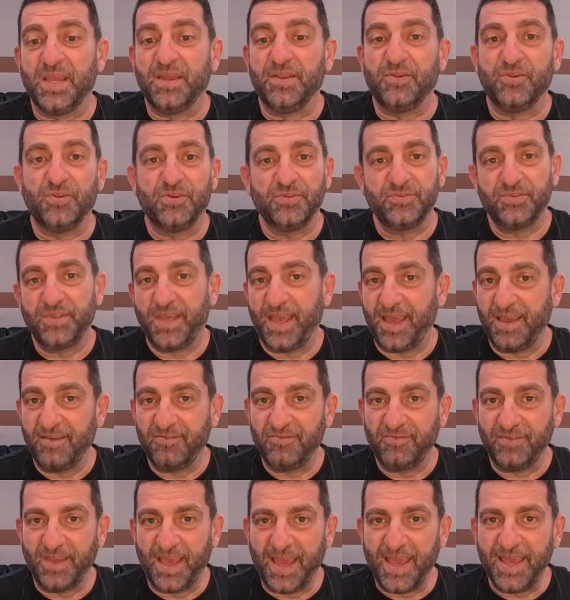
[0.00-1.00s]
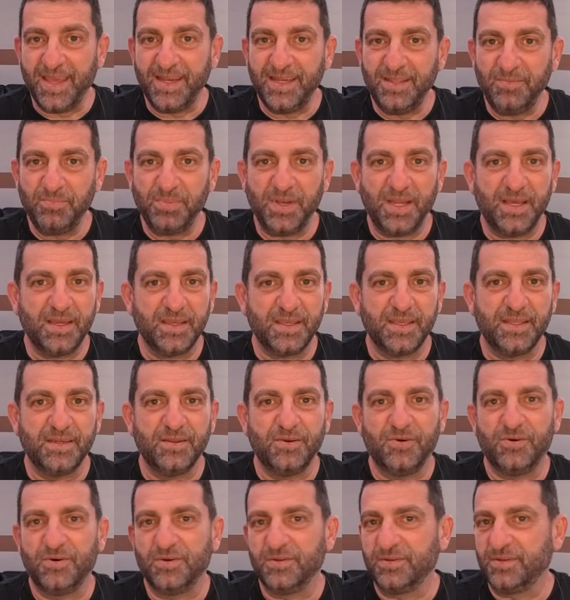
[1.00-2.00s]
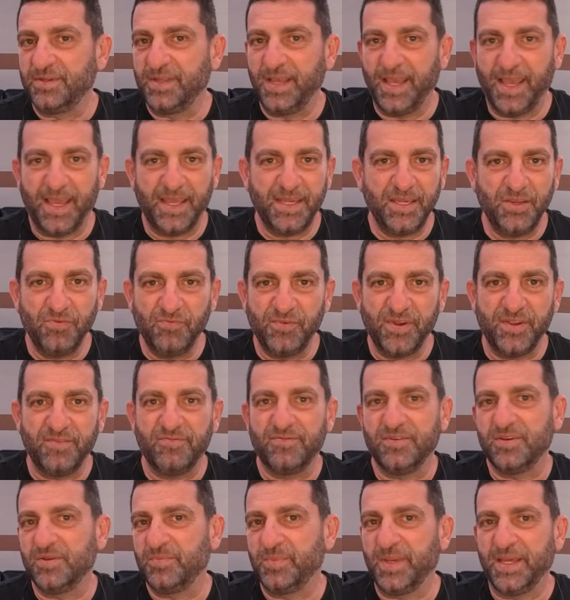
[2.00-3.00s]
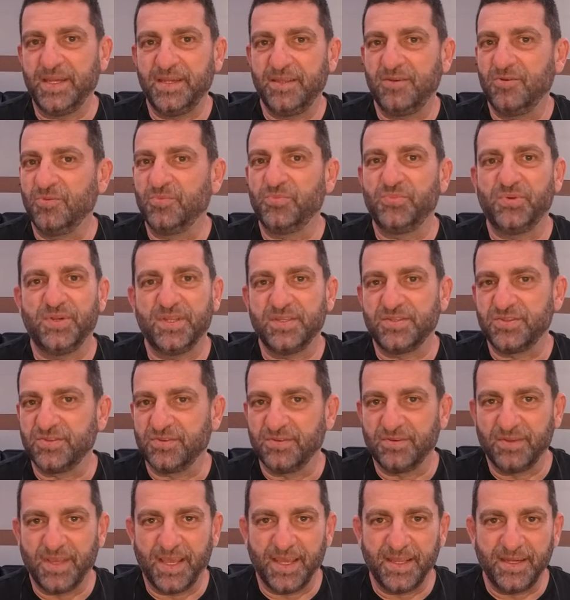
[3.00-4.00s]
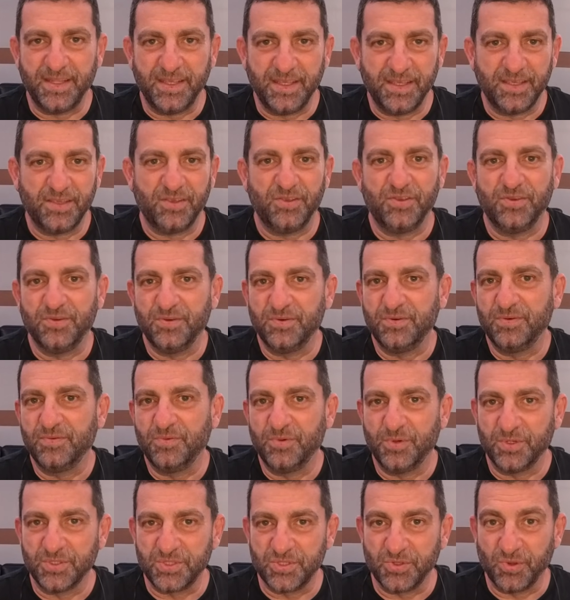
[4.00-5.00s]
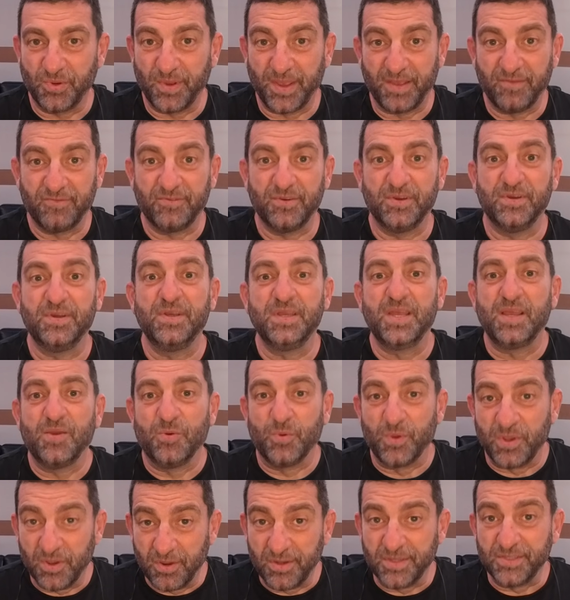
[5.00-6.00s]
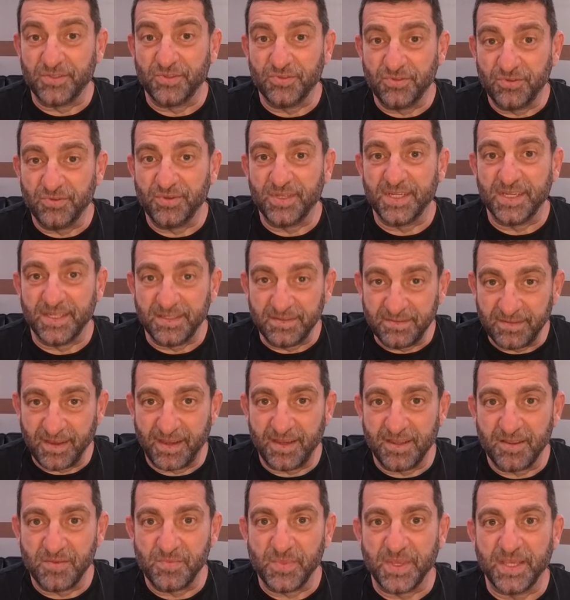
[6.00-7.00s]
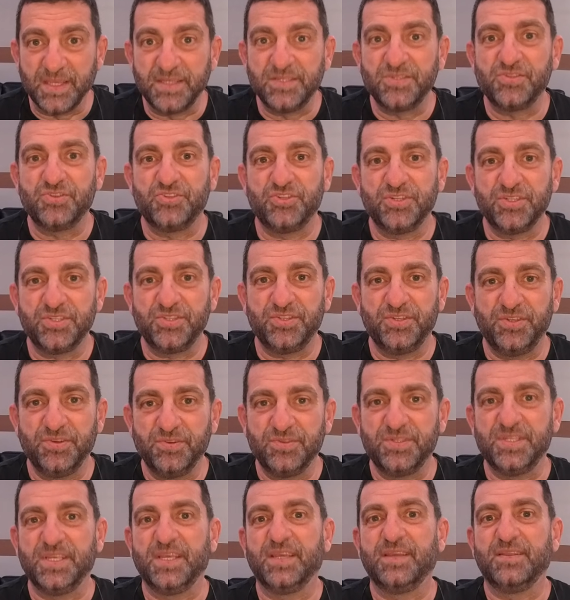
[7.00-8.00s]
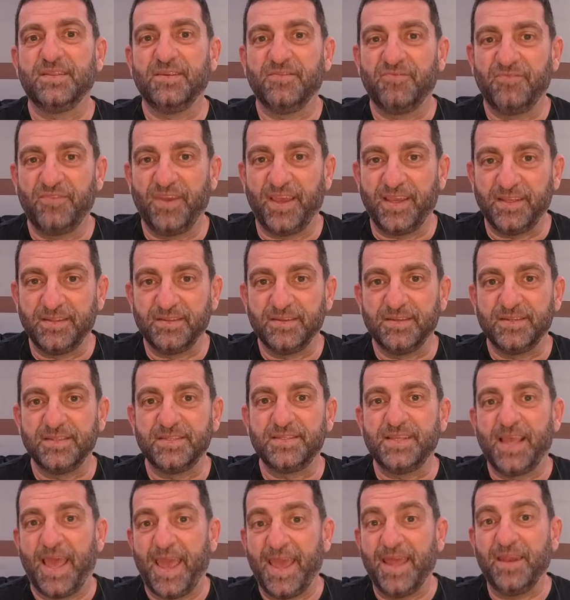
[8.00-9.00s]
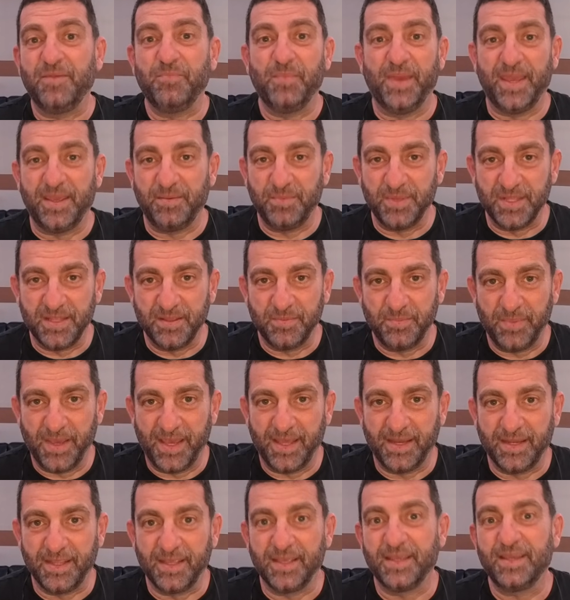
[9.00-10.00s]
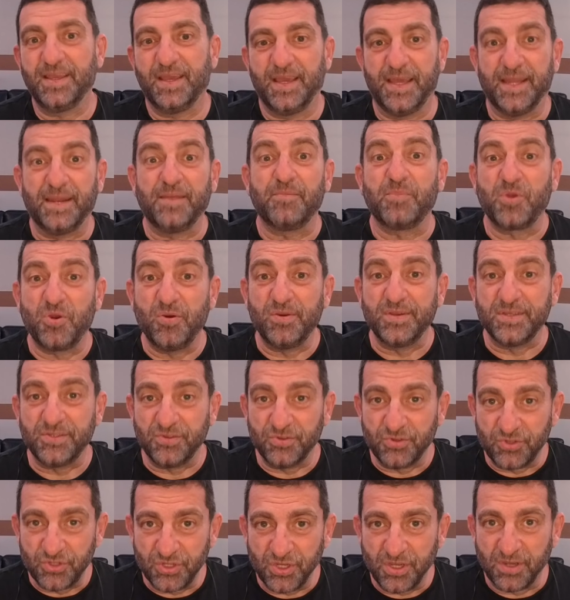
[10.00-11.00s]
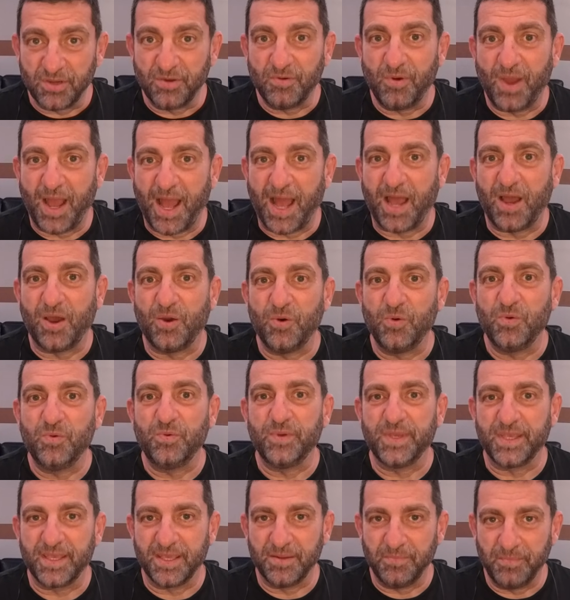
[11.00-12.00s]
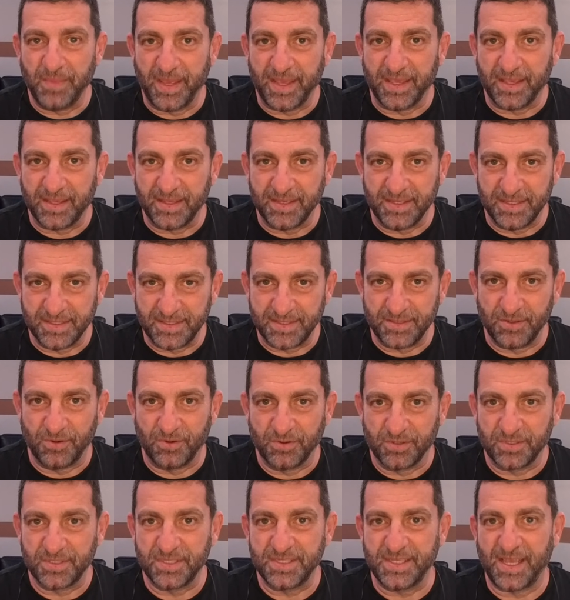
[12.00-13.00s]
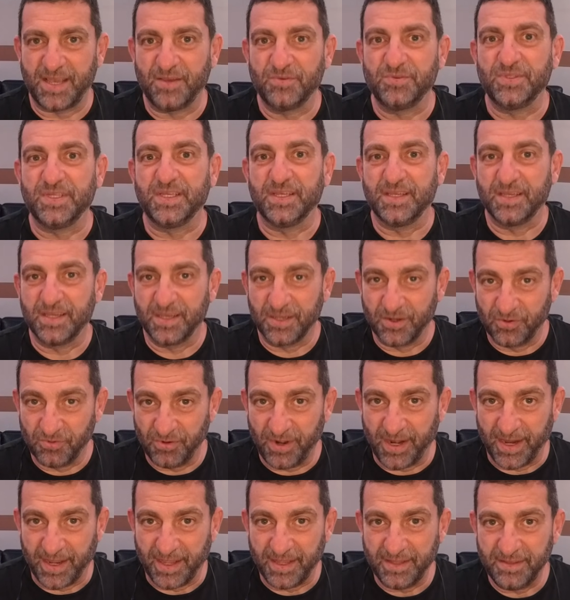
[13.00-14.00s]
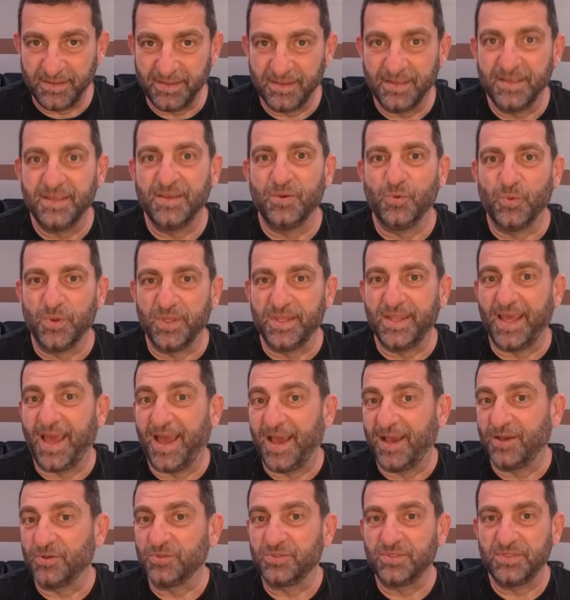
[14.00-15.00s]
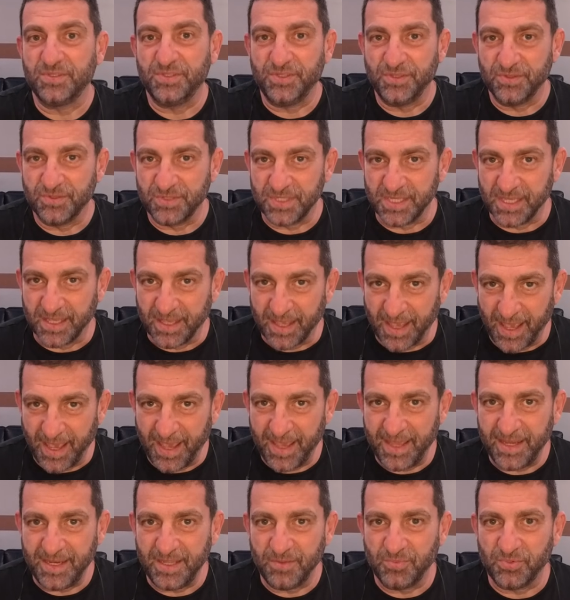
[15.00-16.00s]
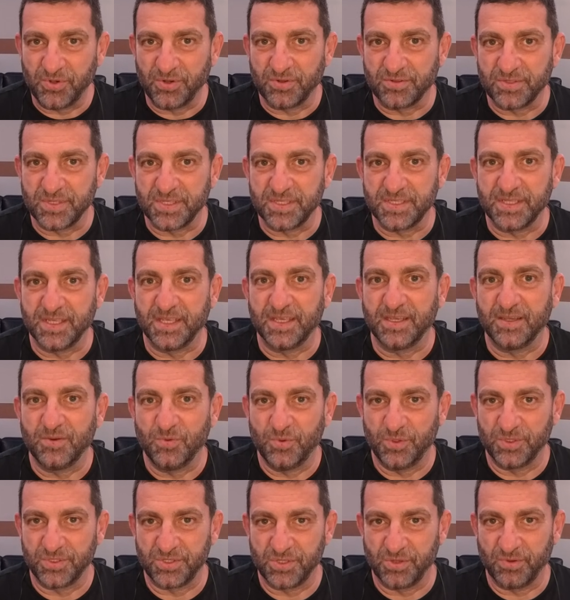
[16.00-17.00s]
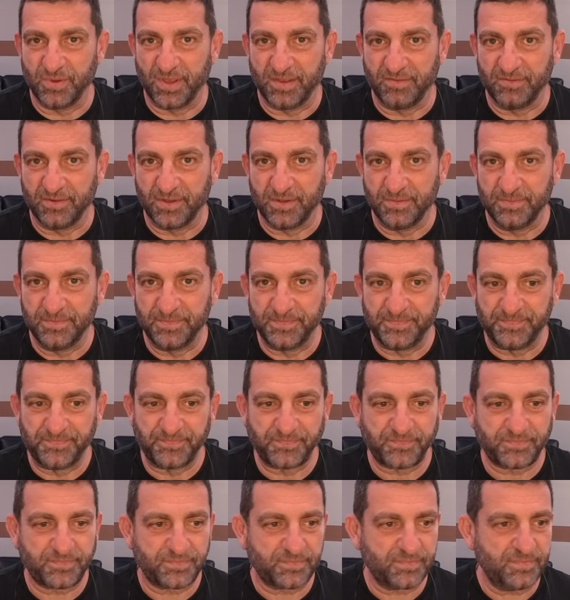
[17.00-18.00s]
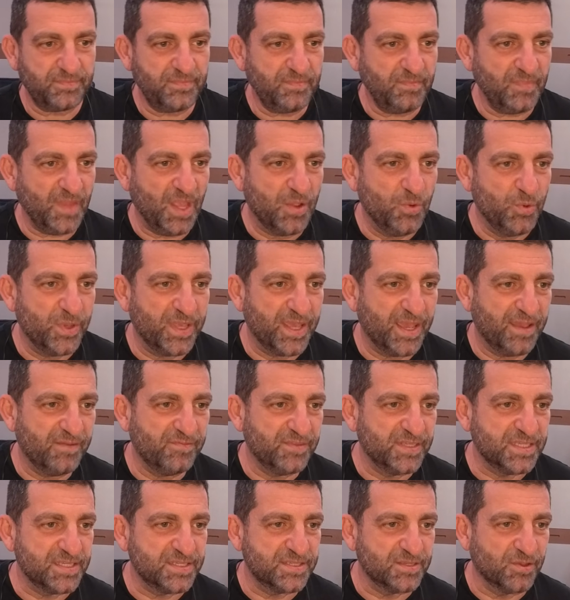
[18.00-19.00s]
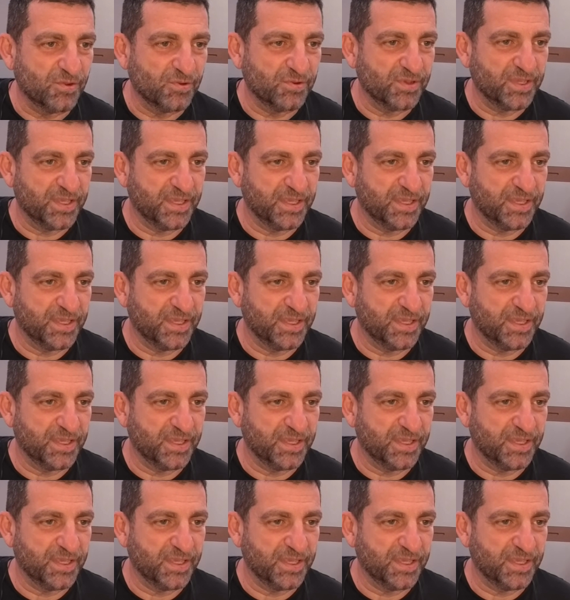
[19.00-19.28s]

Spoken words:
not have any plugin on, any reverb, any compressor, any EQ whatsoever. We're going to do an entire mix just using the faders and maybe the panning, and I'm going to show how we can make a song sounding great without using any processing whatsoever. We have this song